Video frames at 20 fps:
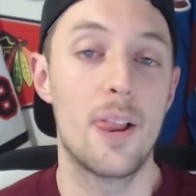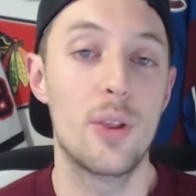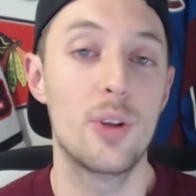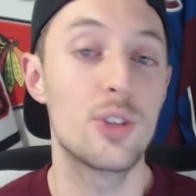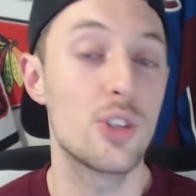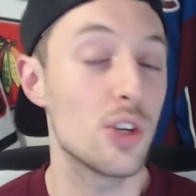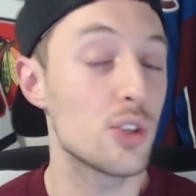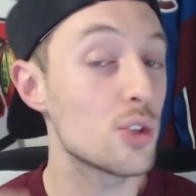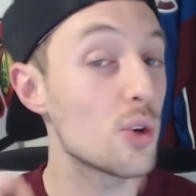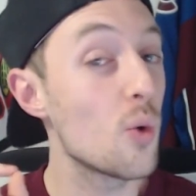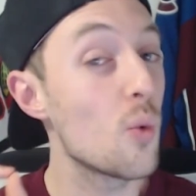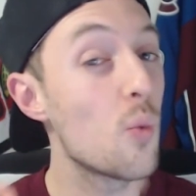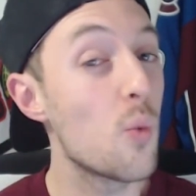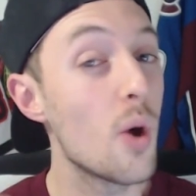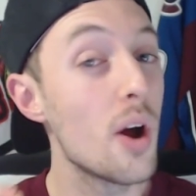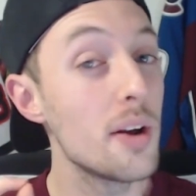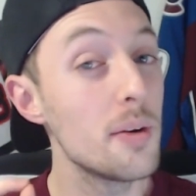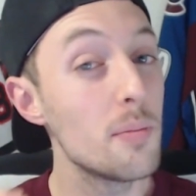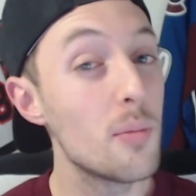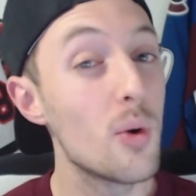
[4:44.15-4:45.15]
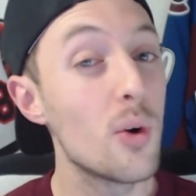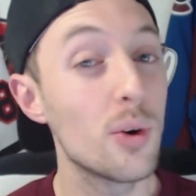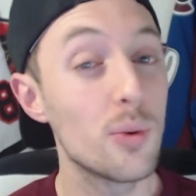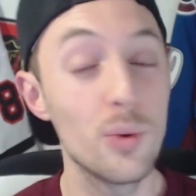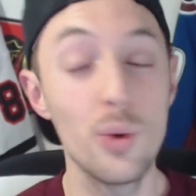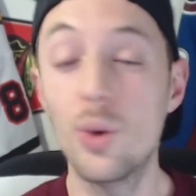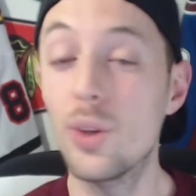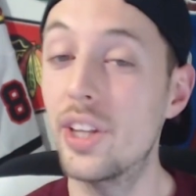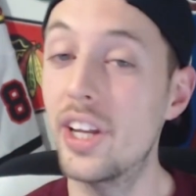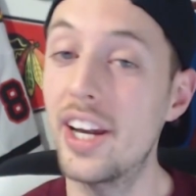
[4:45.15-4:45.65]
There's also one more
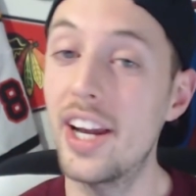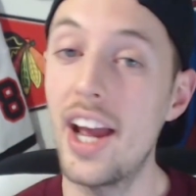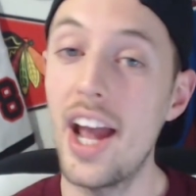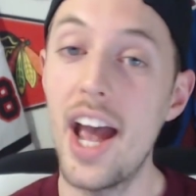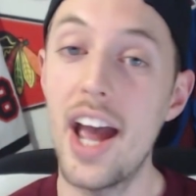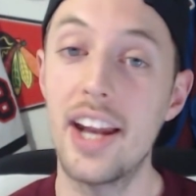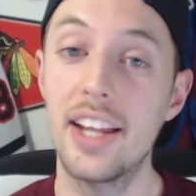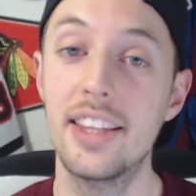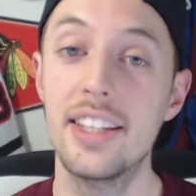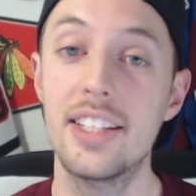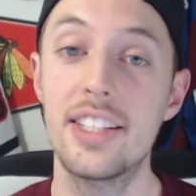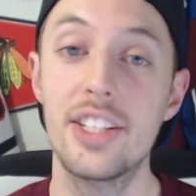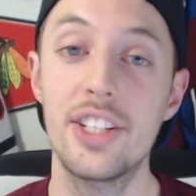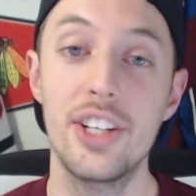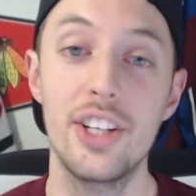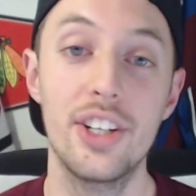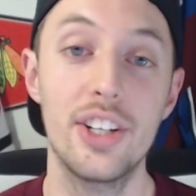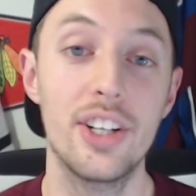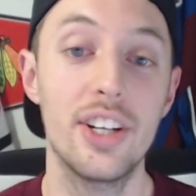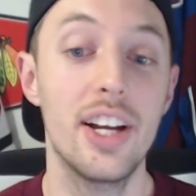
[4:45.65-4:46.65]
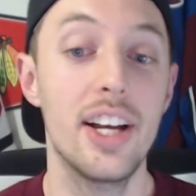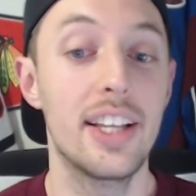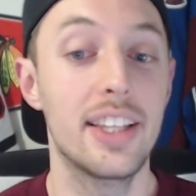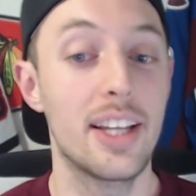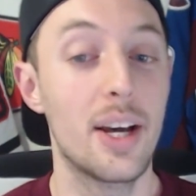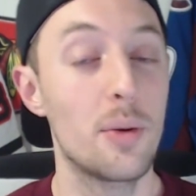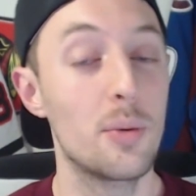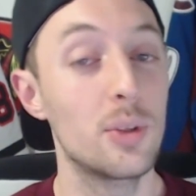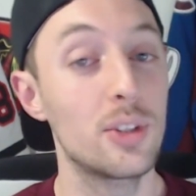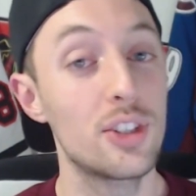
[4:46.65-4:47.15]
rule that I added this year
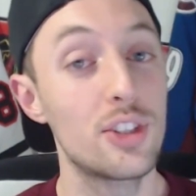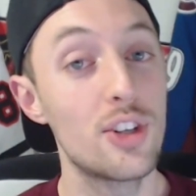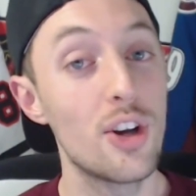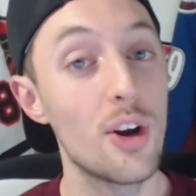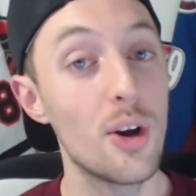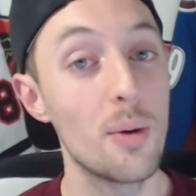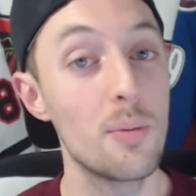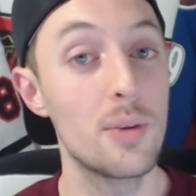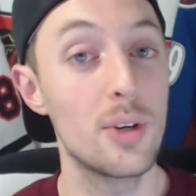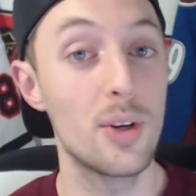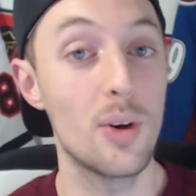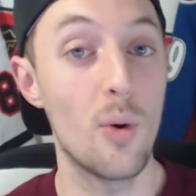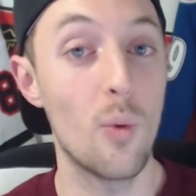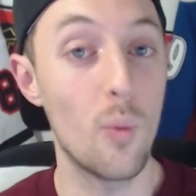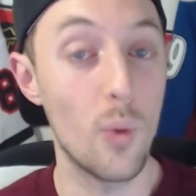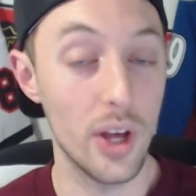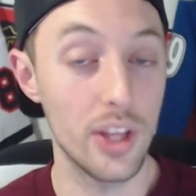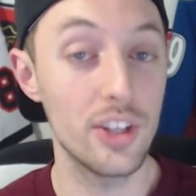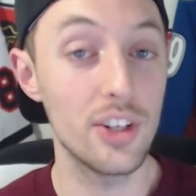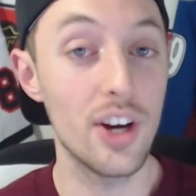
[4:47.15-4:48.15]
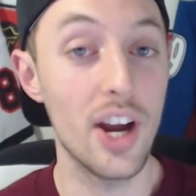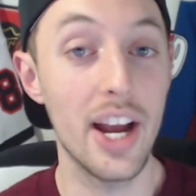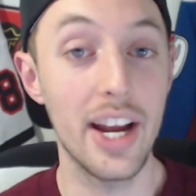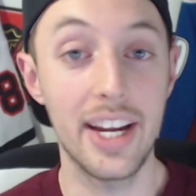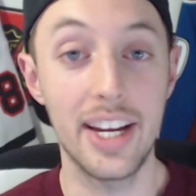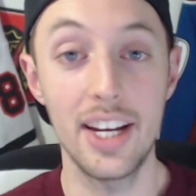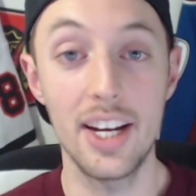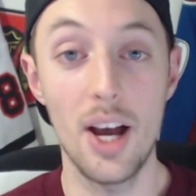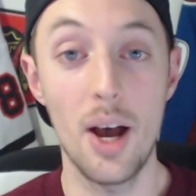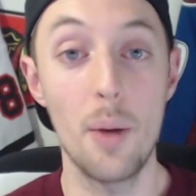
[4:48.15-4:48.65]
that will determine whether I
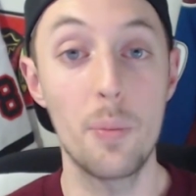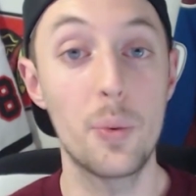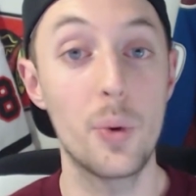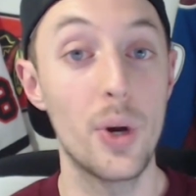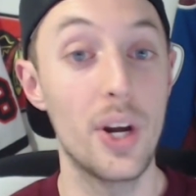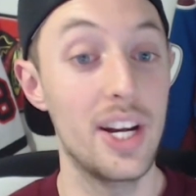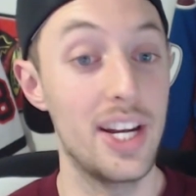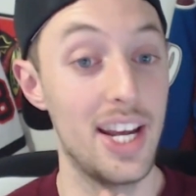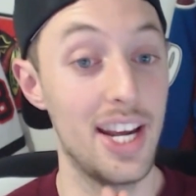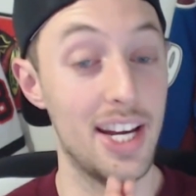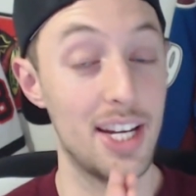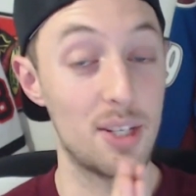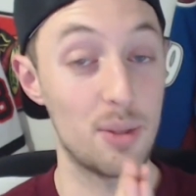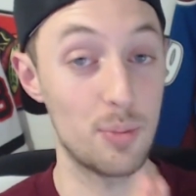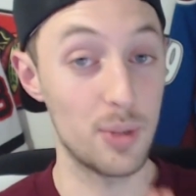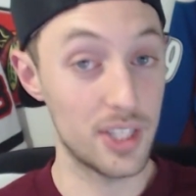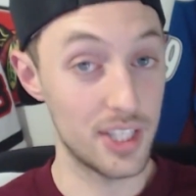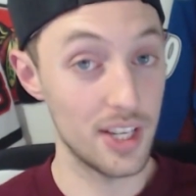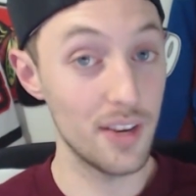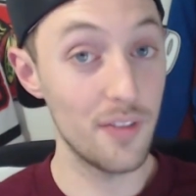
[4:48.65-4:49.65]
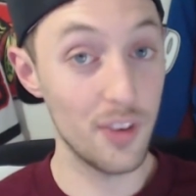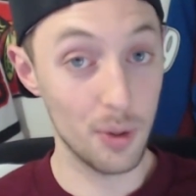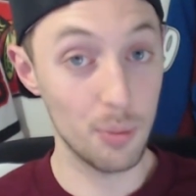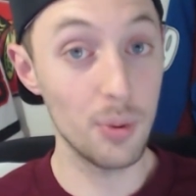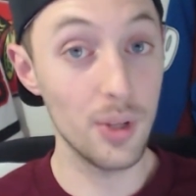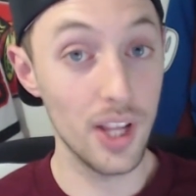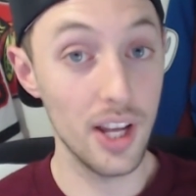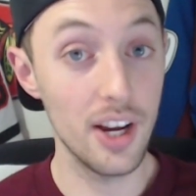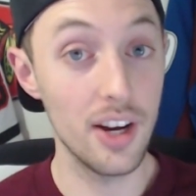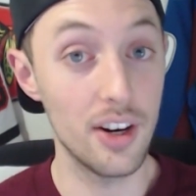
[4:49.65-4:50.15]
can upgrade a specific
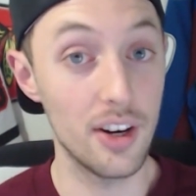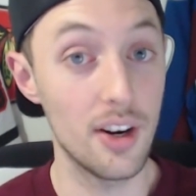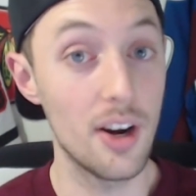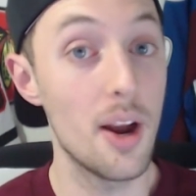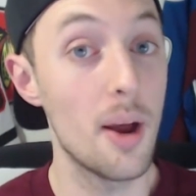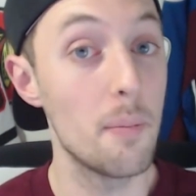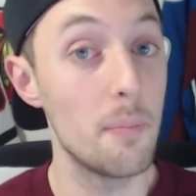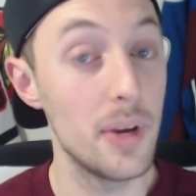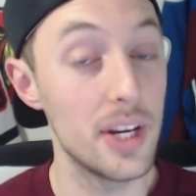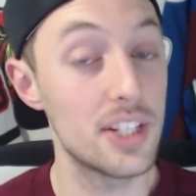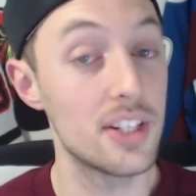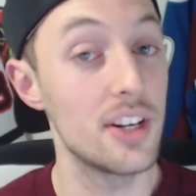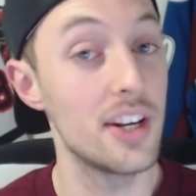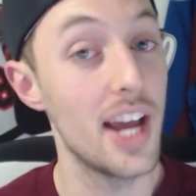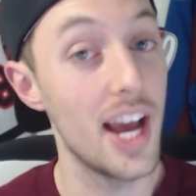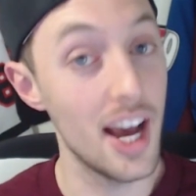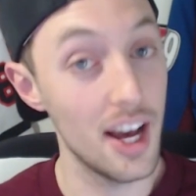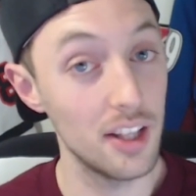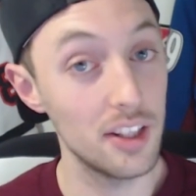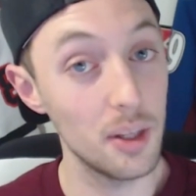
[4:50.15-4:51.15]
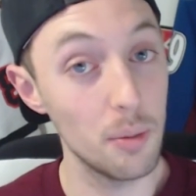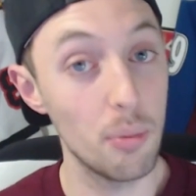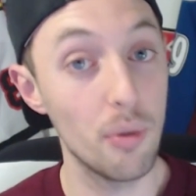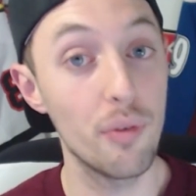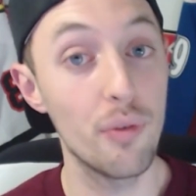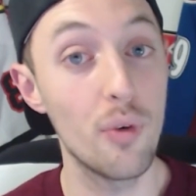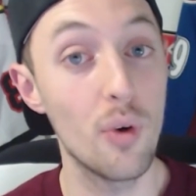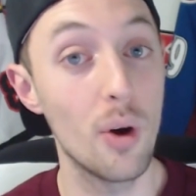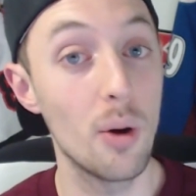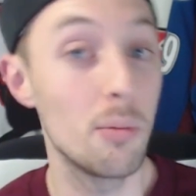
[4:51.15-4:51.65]
player based on how they
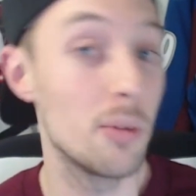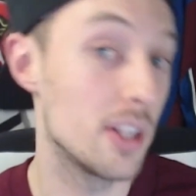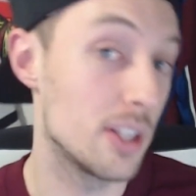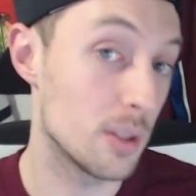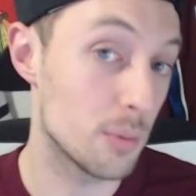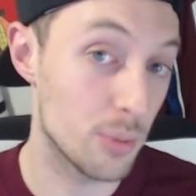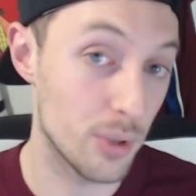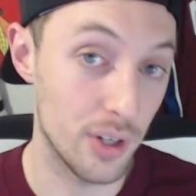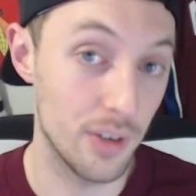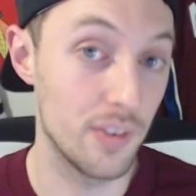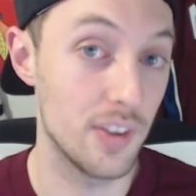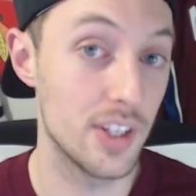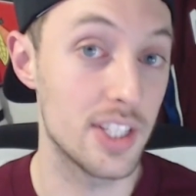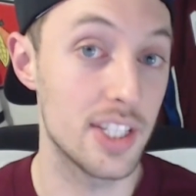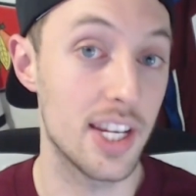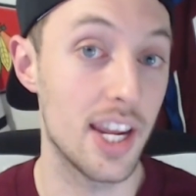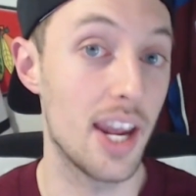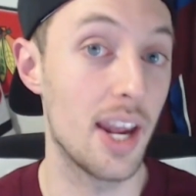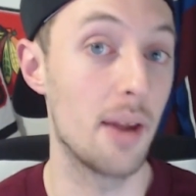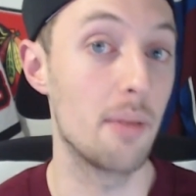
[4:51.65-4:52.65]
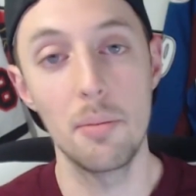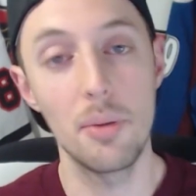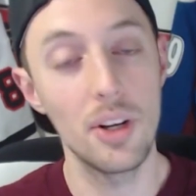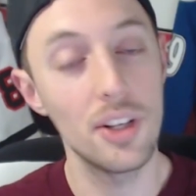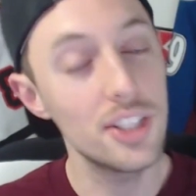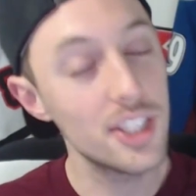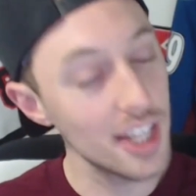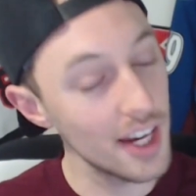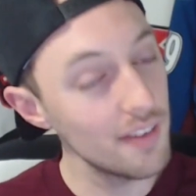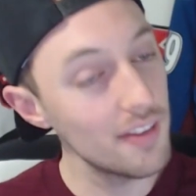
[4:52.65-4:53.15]
performed in the previous game. But I'll
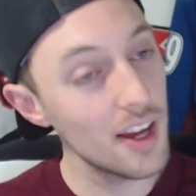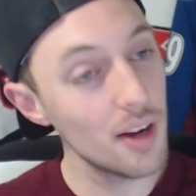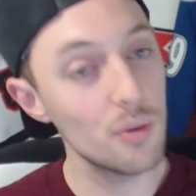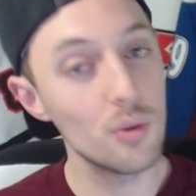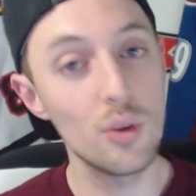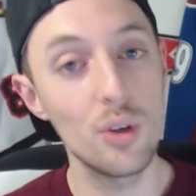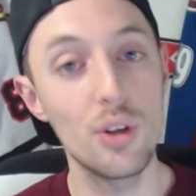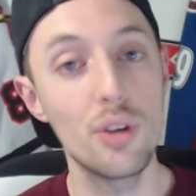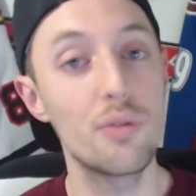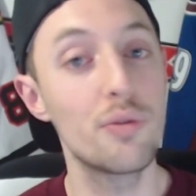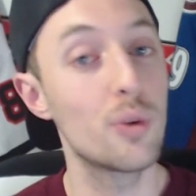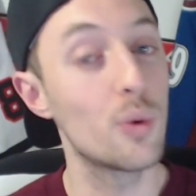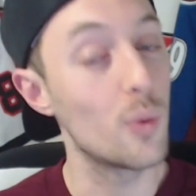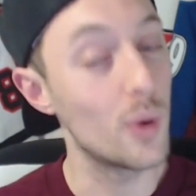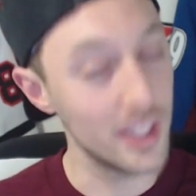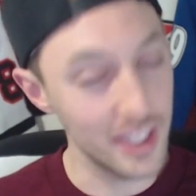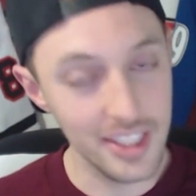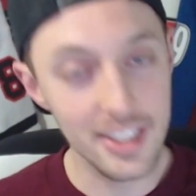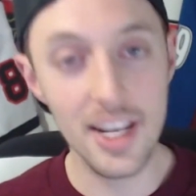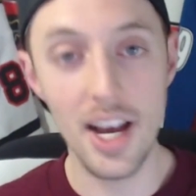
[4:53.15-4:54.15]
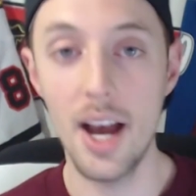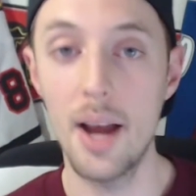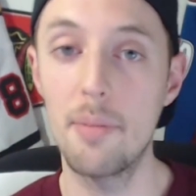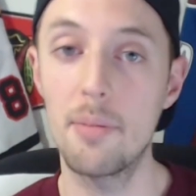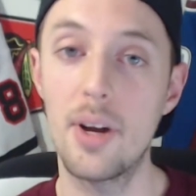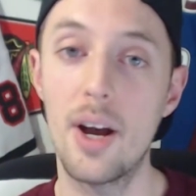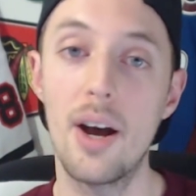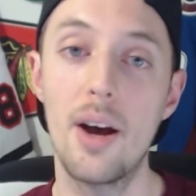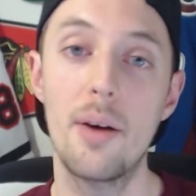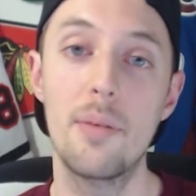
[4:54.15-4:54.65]
save that rule for when the time
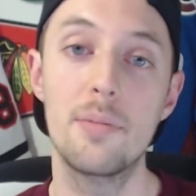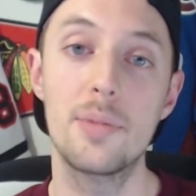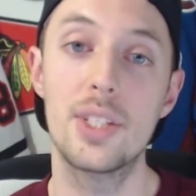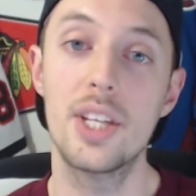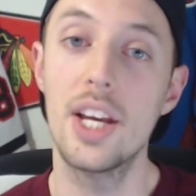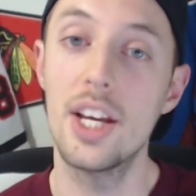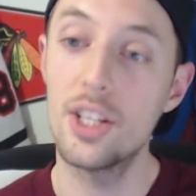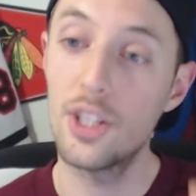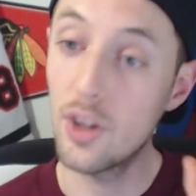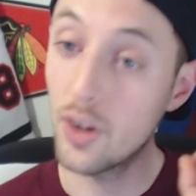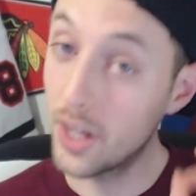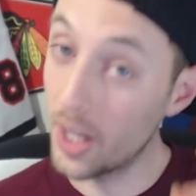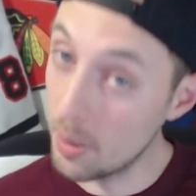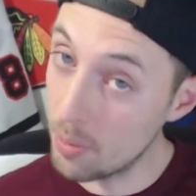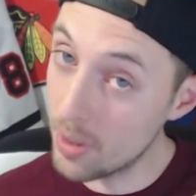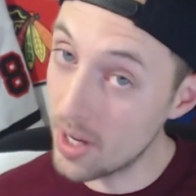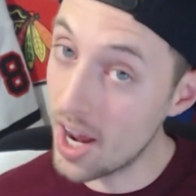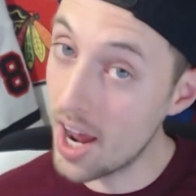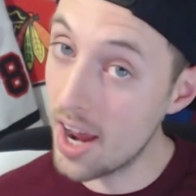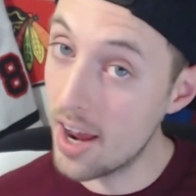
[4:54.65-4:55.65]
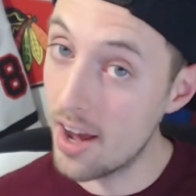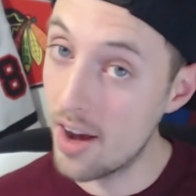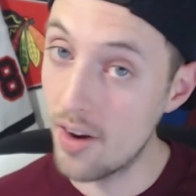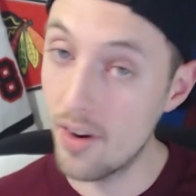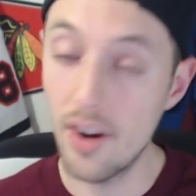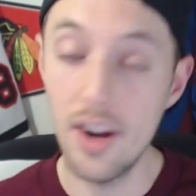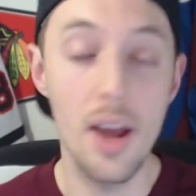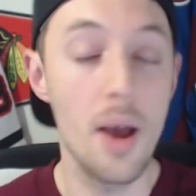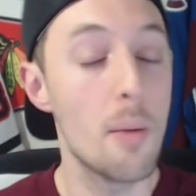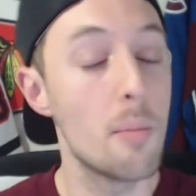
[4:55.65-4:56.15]
comes, so keep an eye out.